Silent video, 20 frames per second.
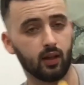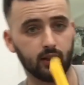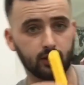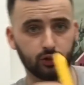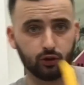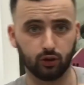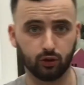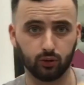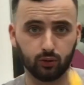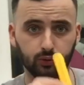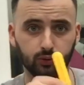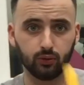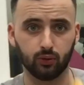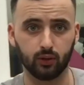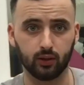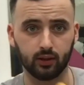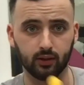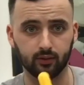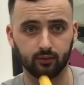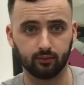It's just
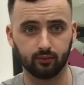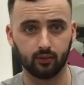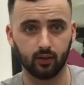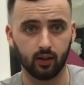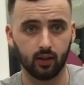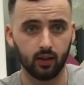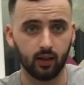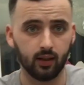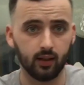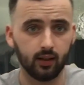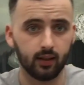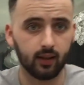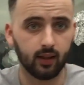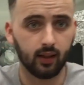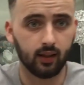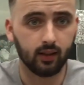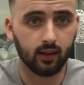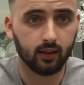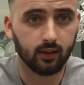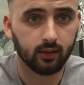so I can
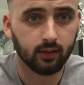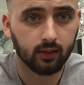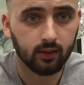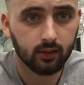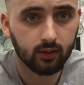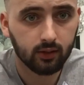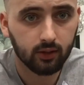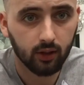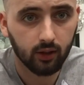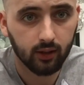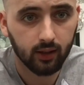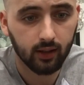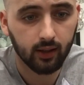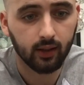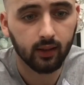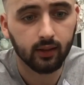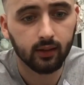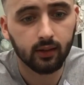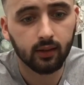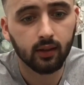kind of tuck
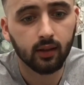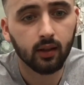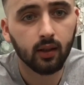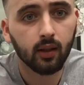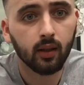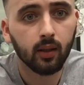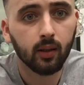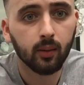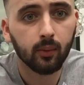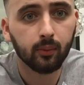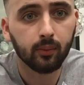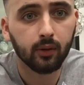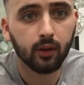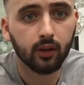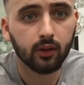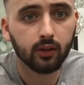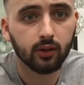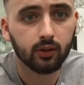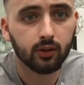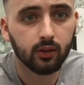it in, but
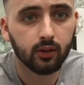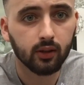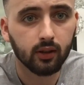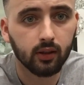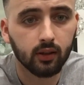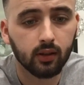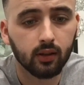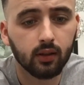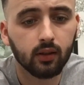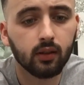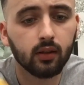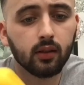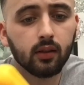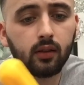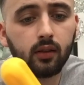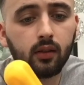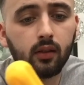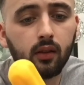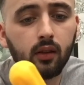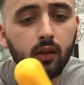you're just going to
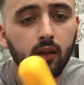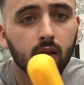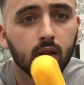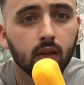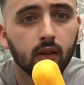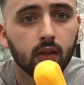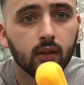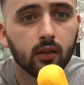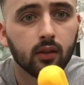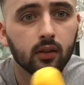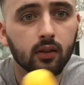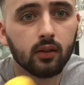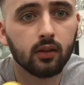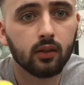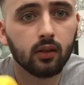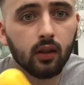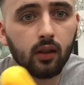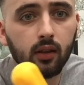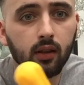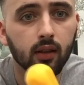
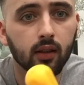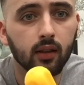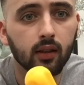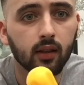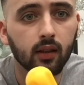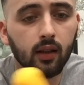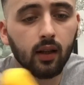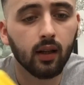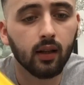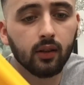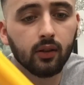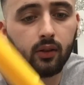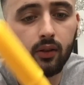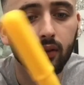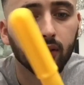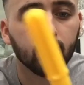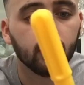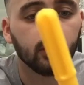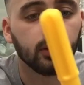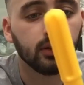tuck it
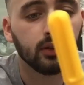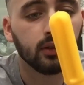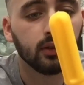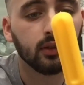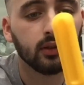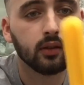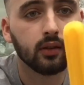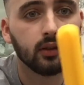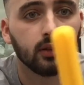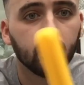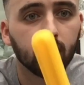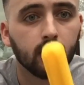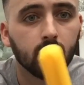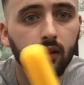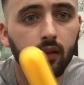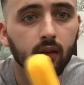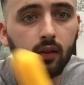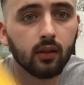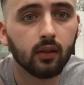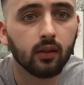into
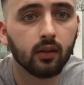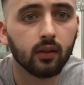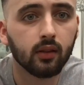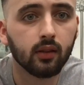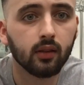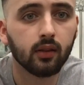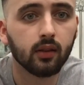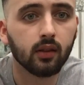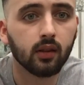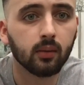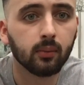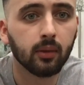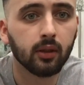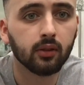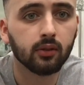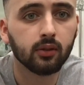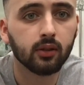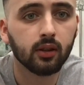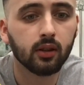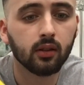the
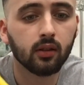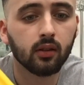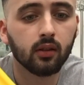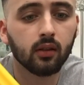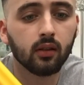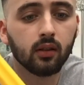middle here.